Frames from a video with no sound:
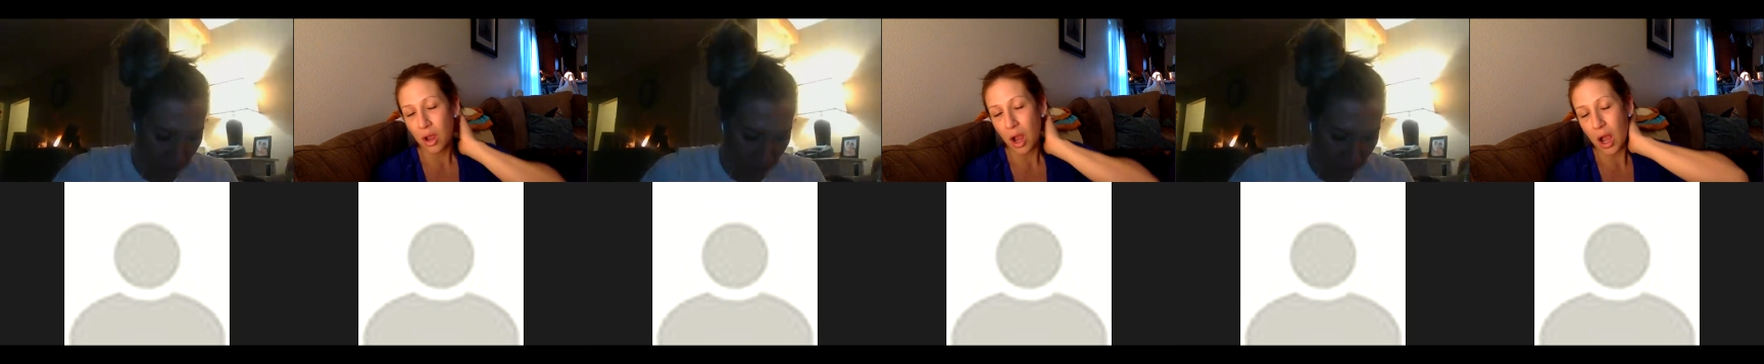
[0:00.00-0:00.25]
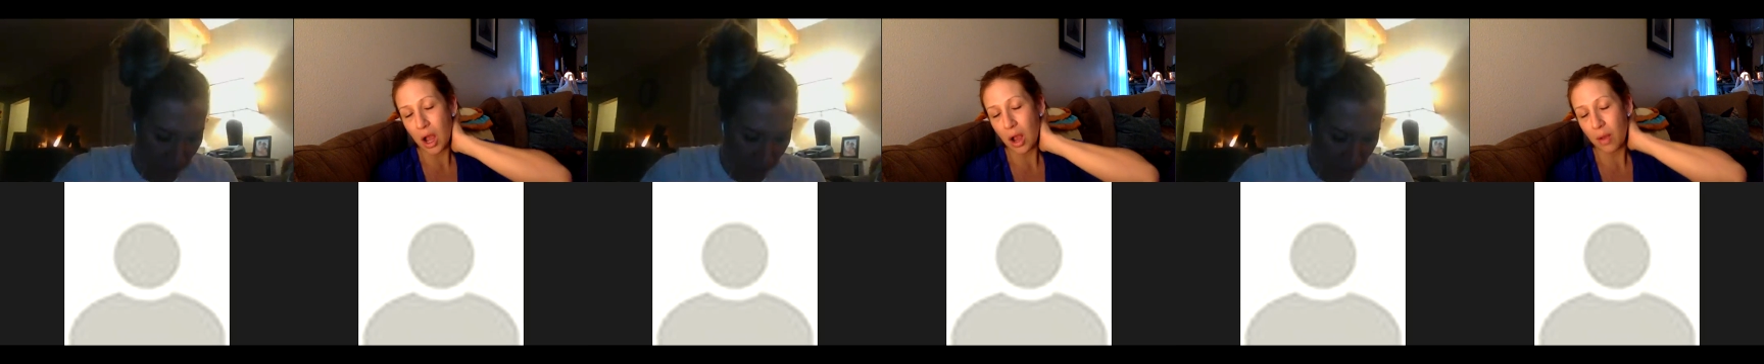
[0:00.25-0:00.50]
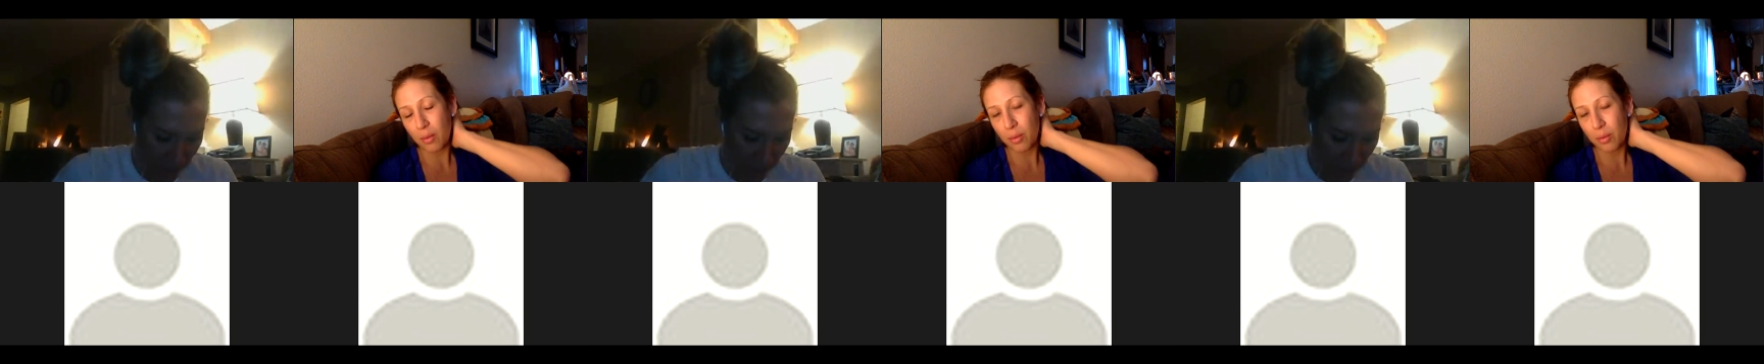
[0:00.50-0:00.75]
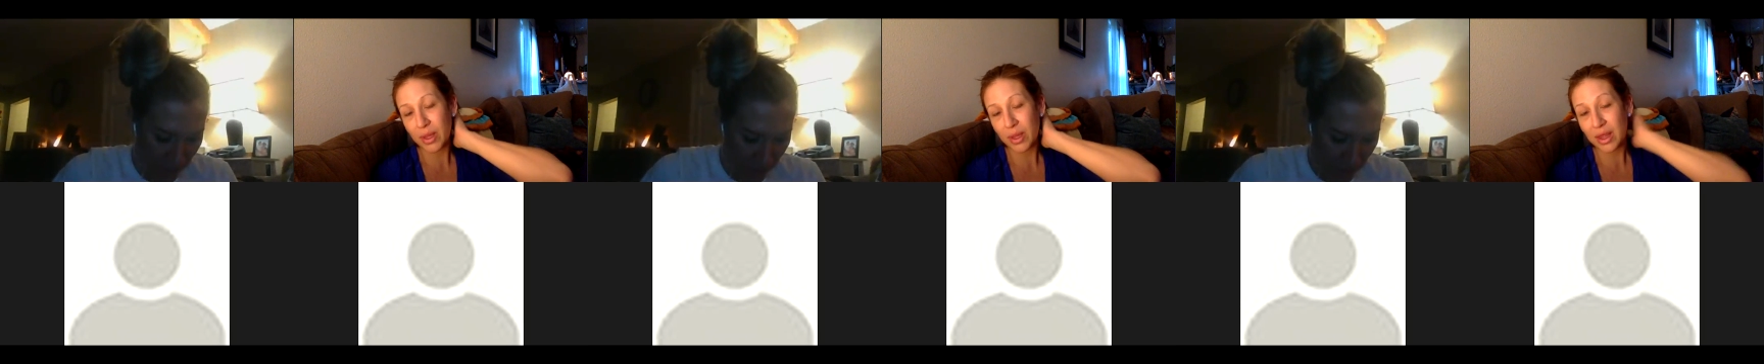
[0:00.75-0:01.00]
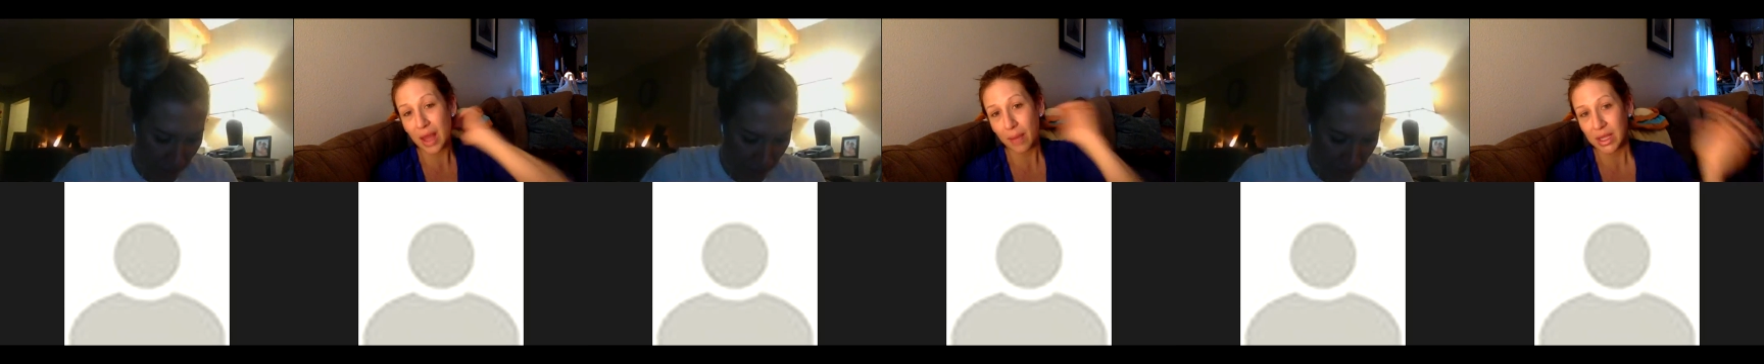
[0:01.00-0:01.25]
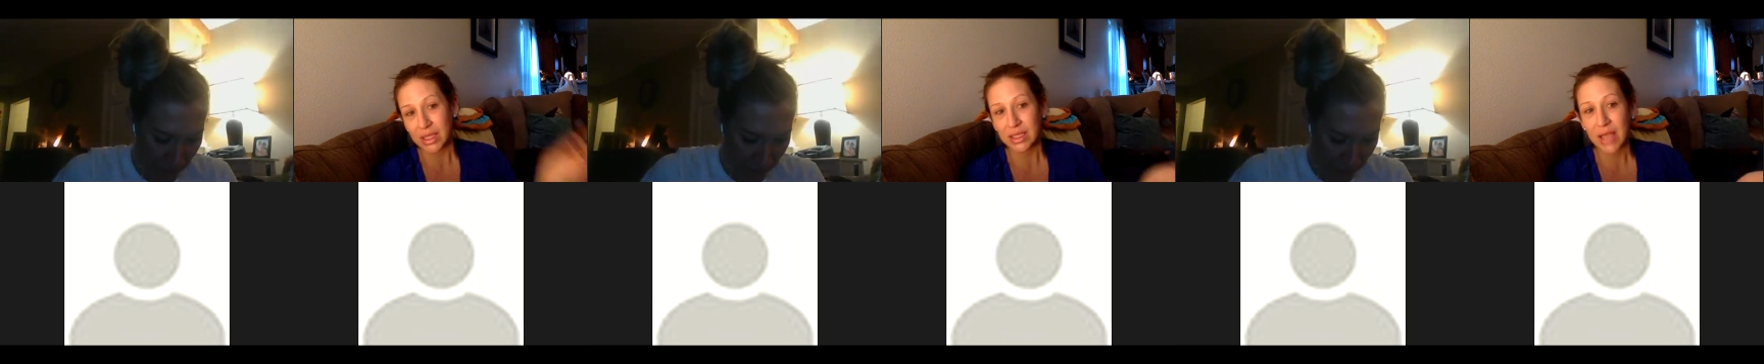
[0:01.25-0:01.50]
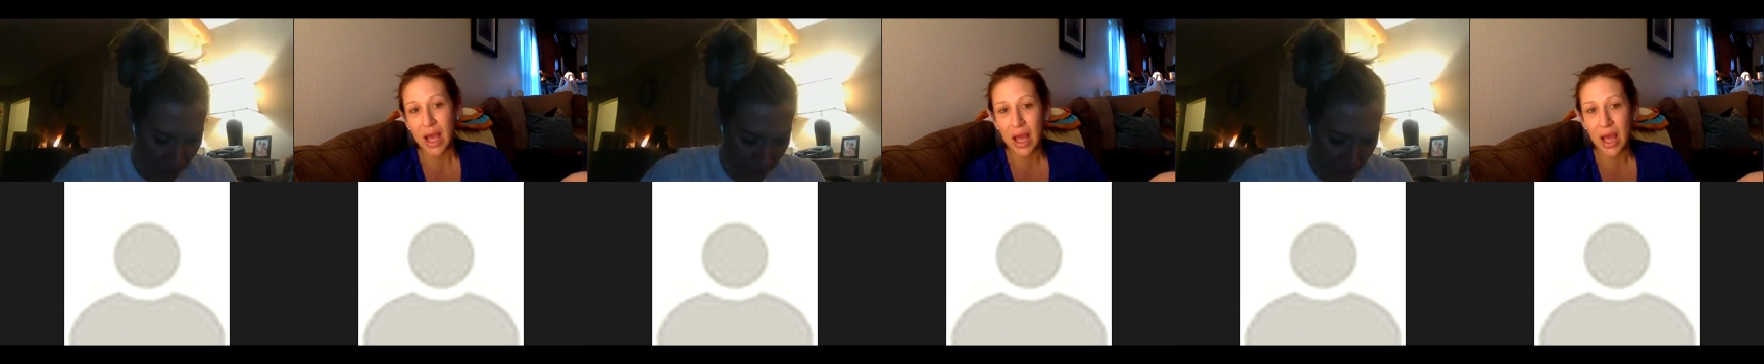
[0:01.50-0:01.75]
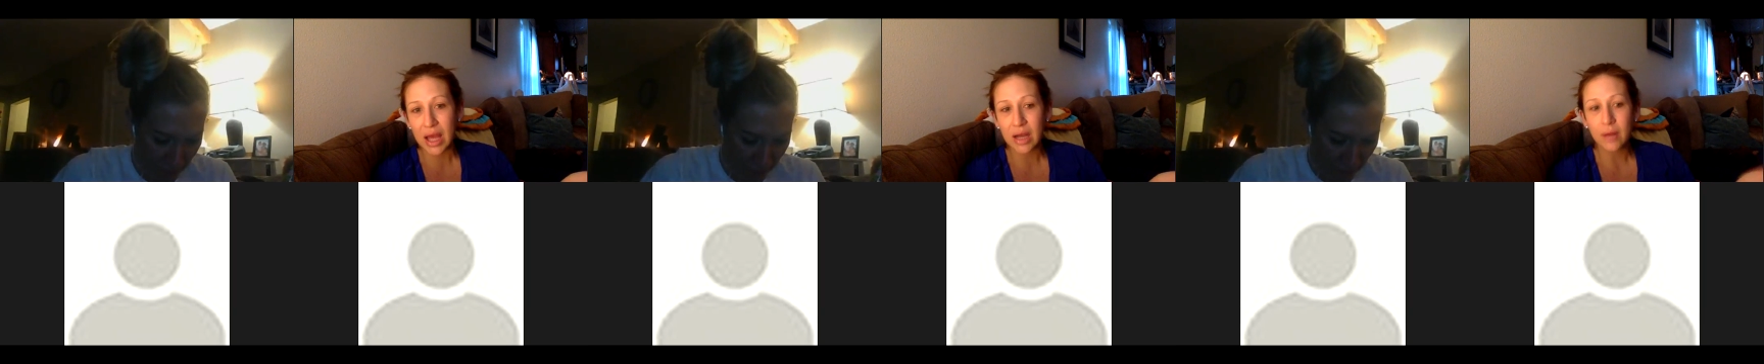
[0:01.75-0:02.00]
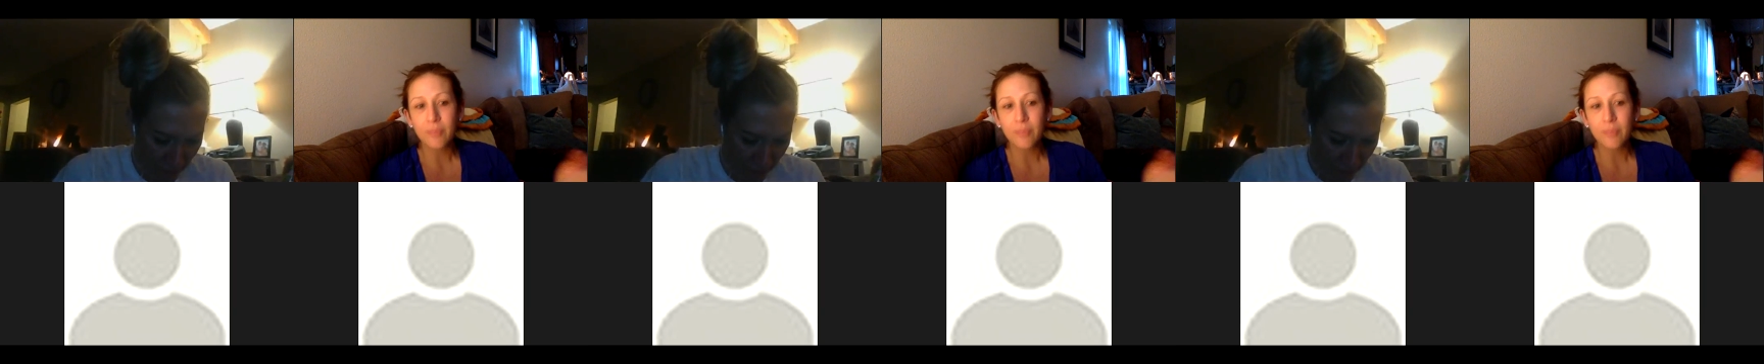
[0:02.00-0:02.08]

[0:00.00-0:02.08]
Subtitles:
But that being said,